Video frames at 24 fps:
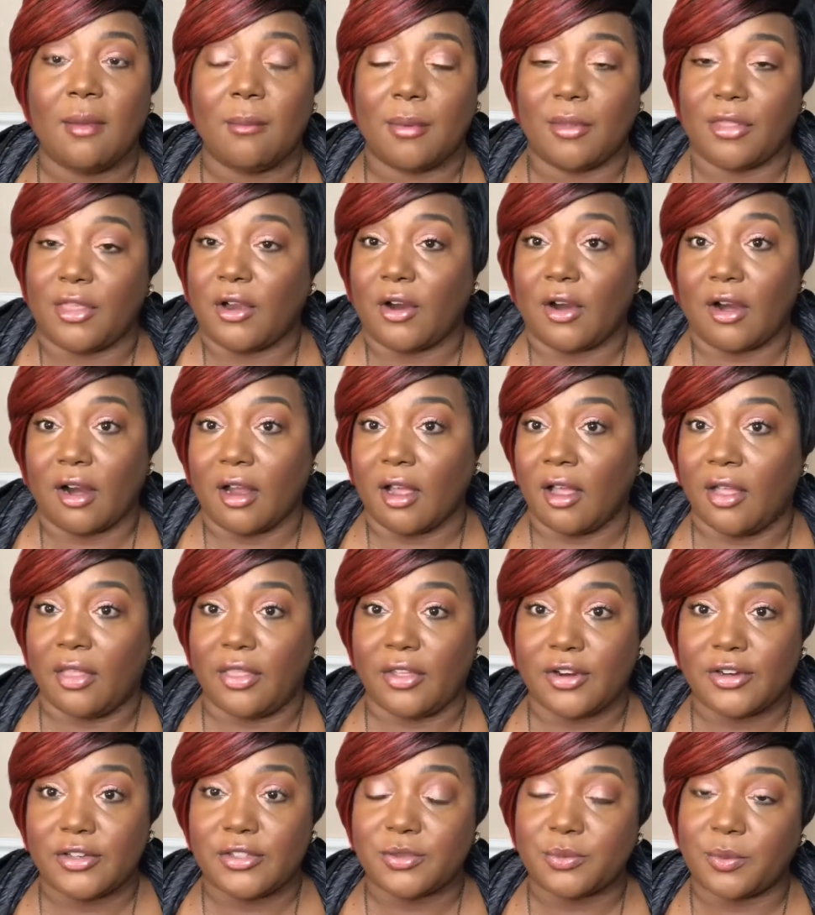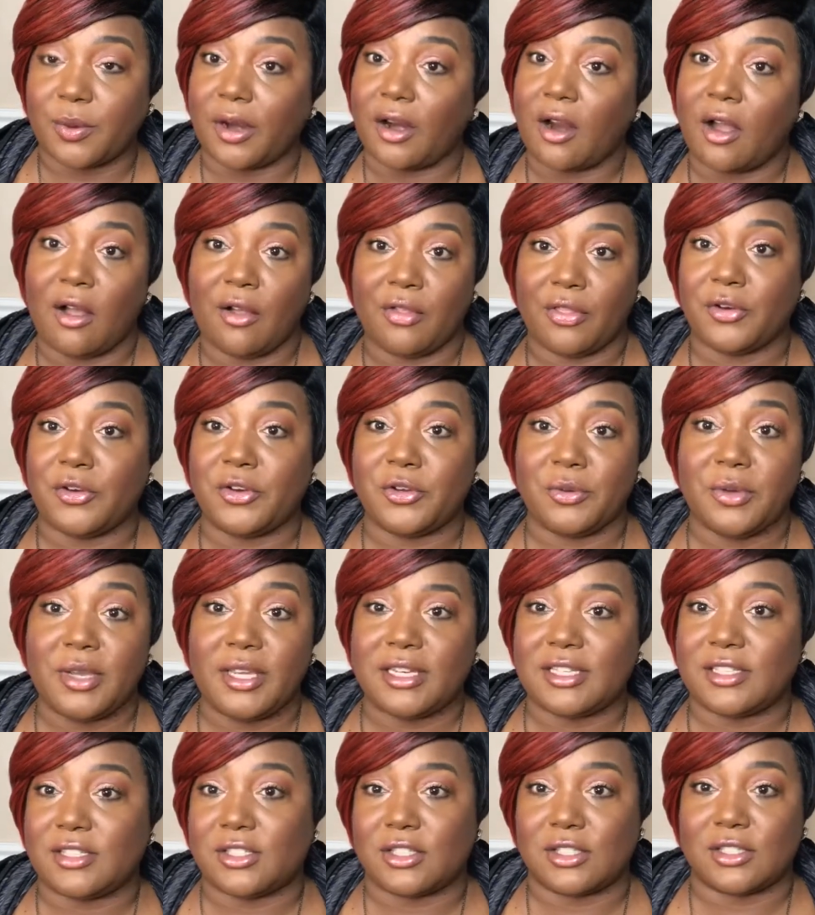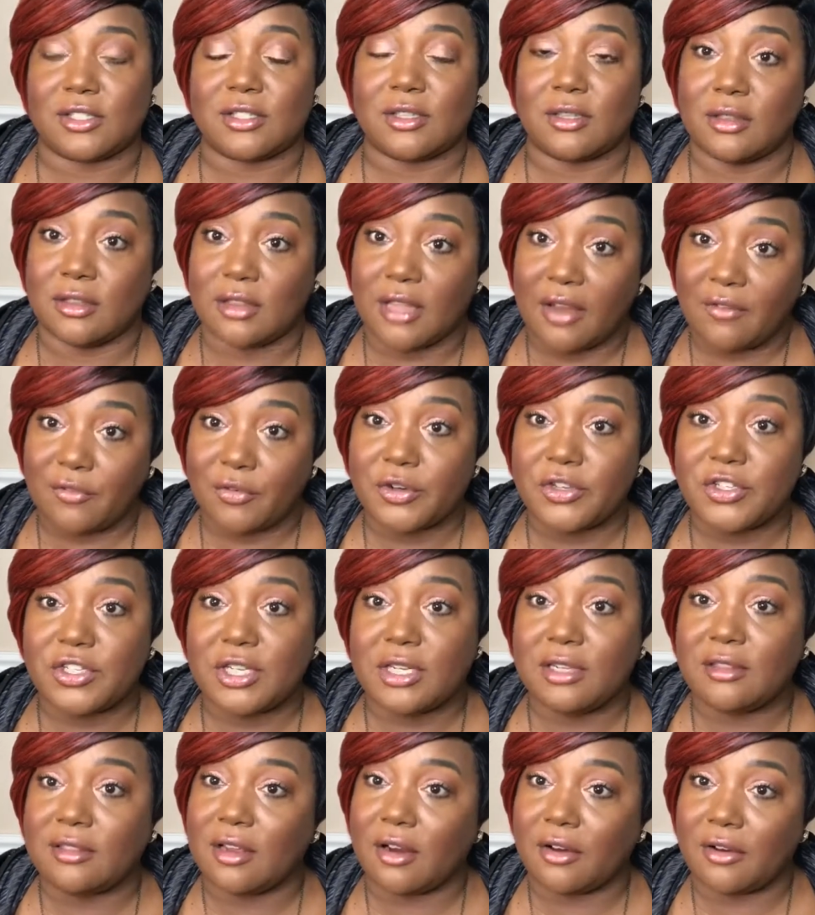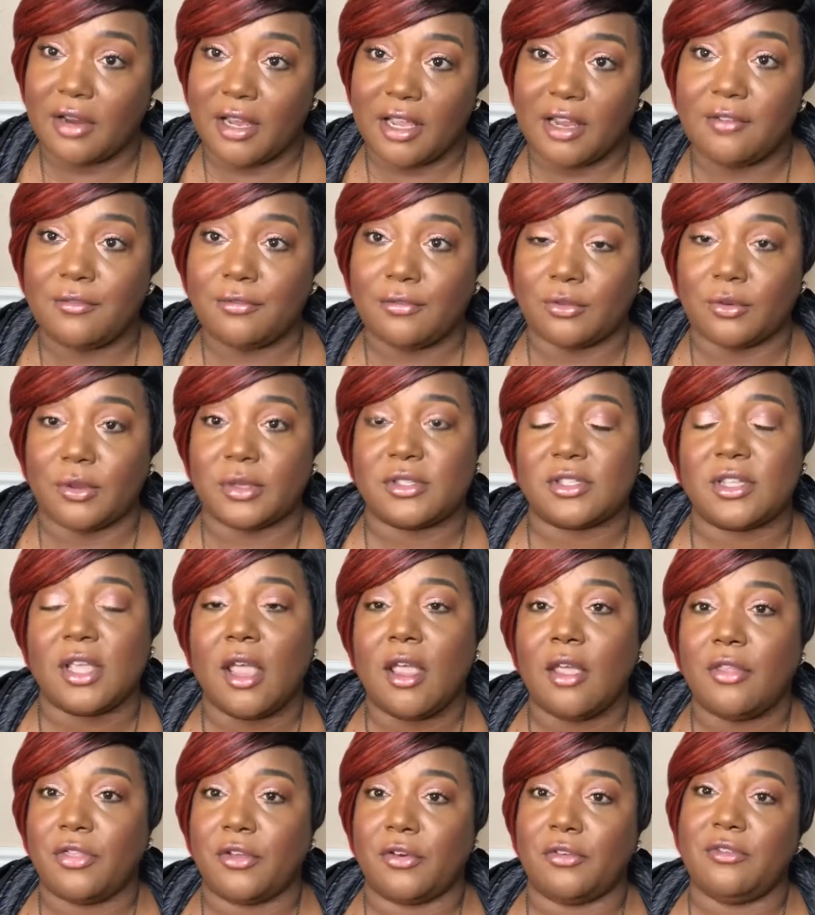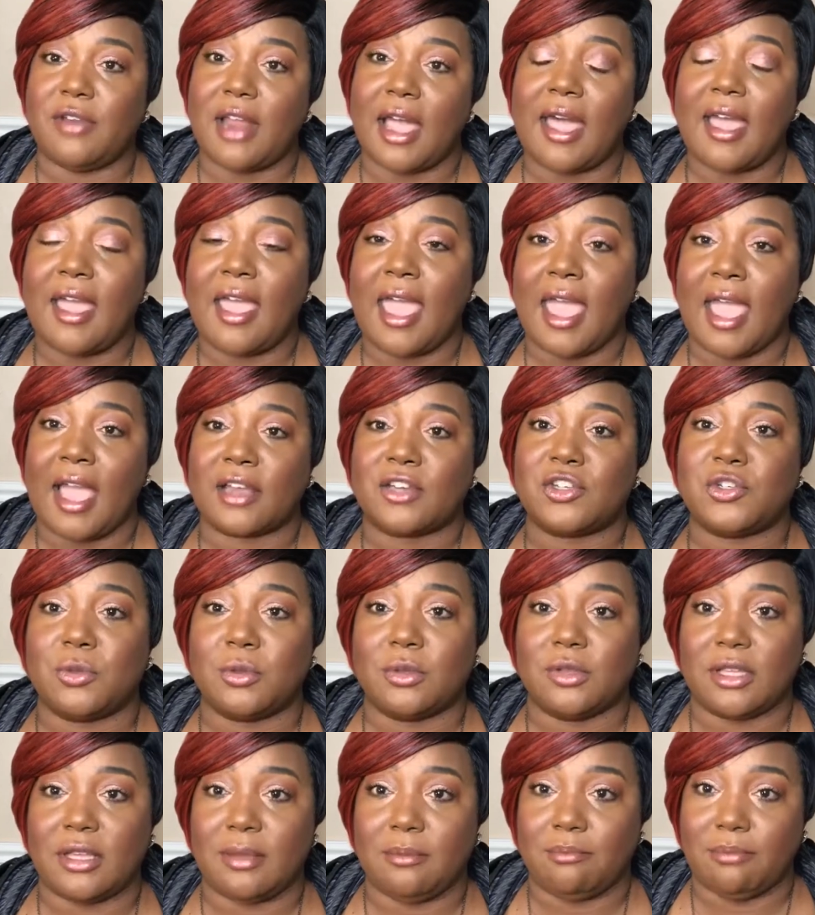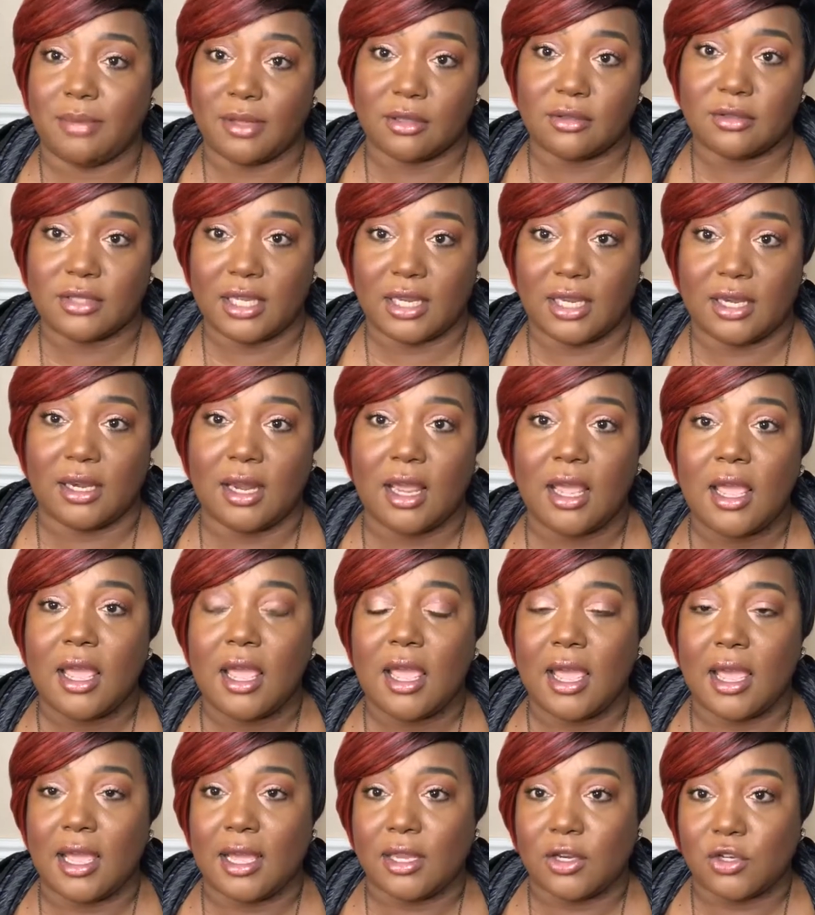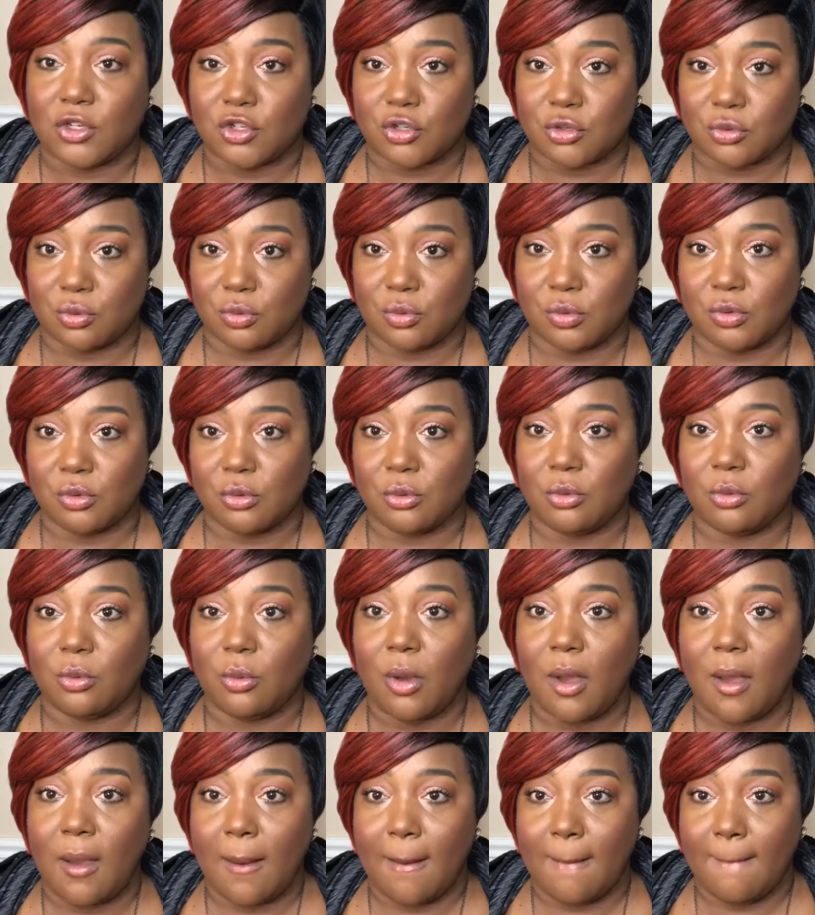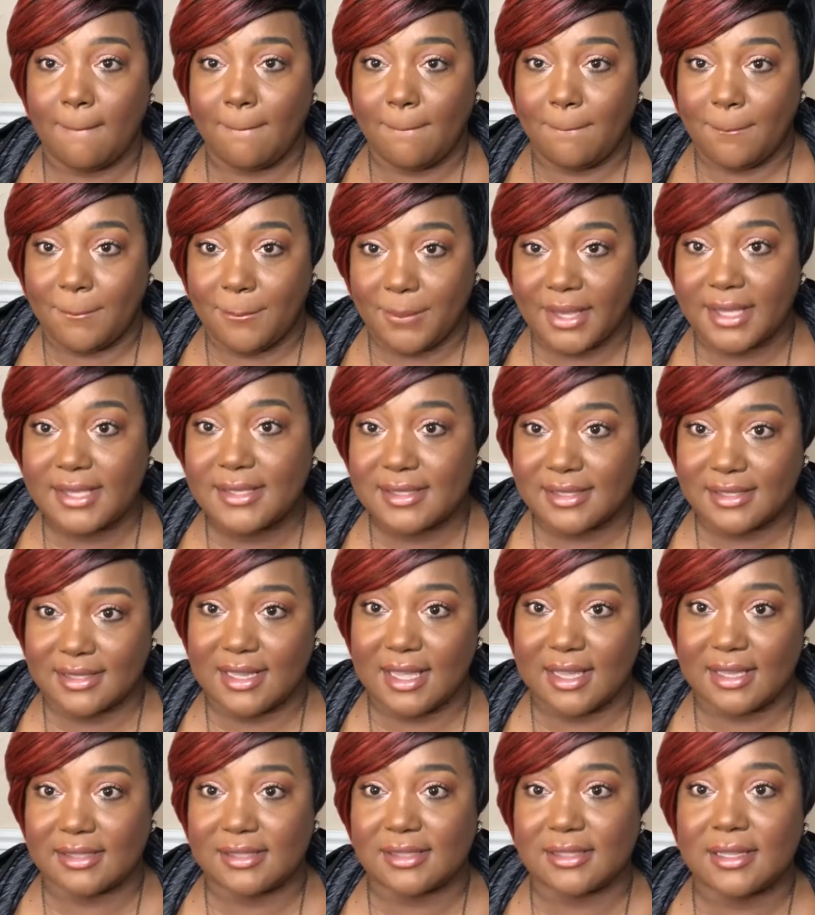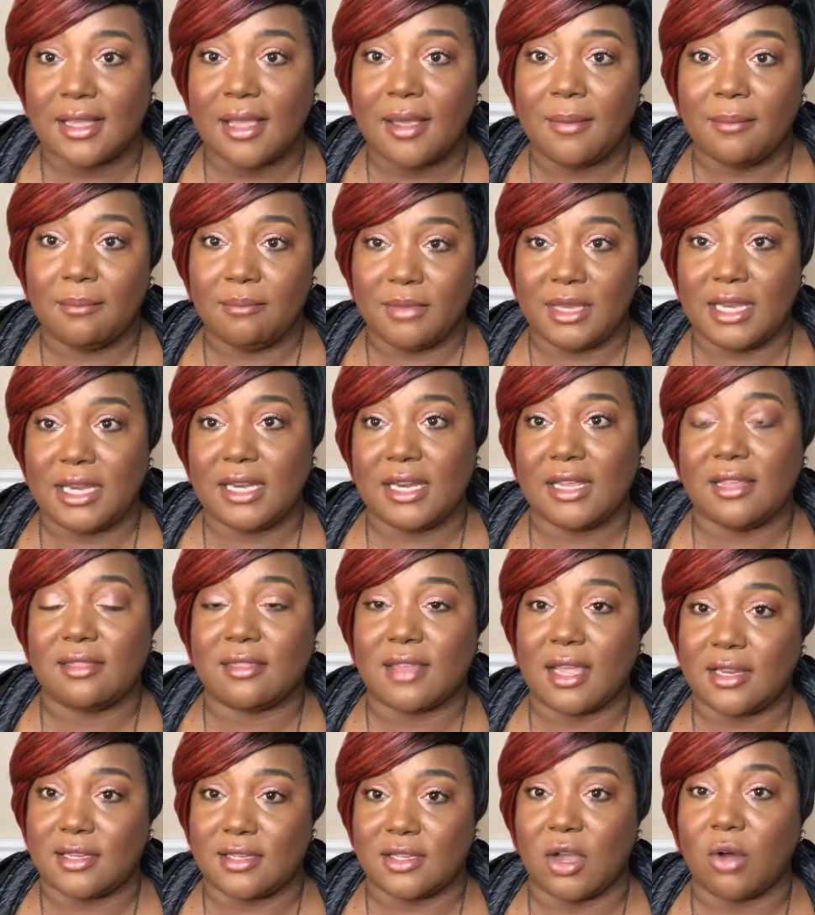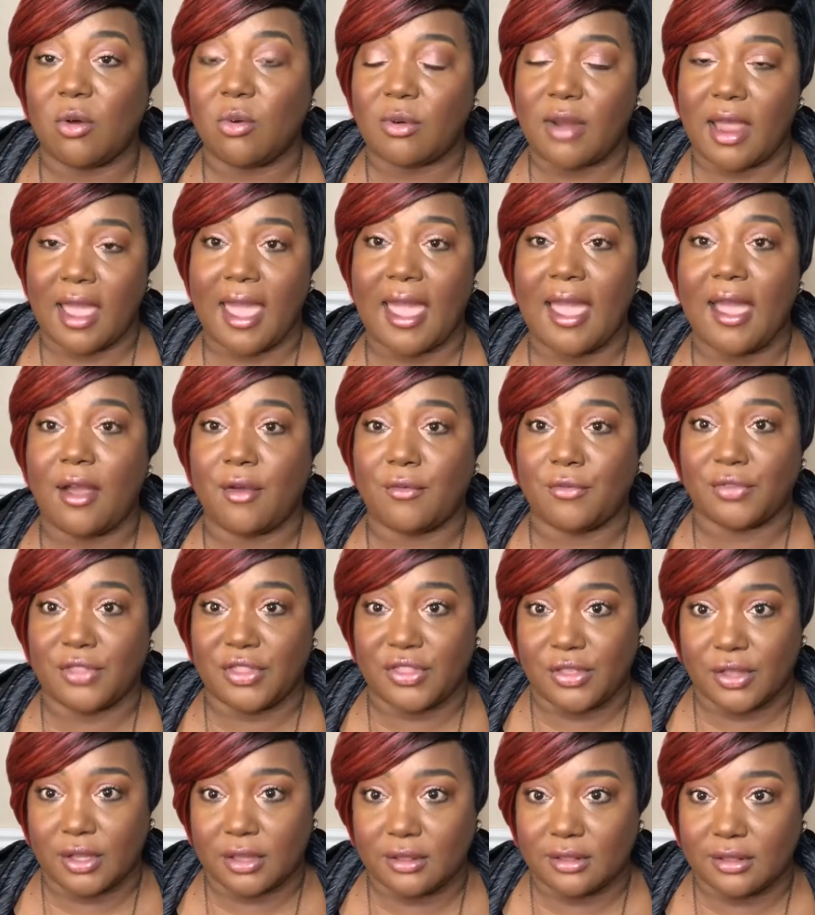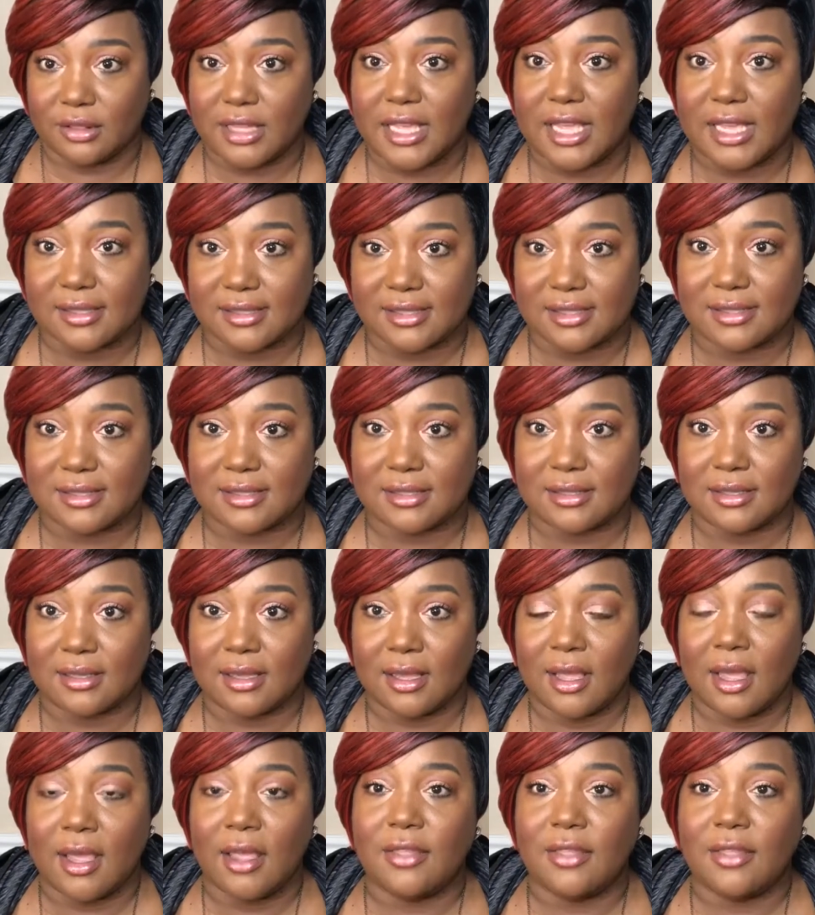But there are others where all they're doing is just leveraging their influence. They're not actually building a true business, meaning they don't have the list.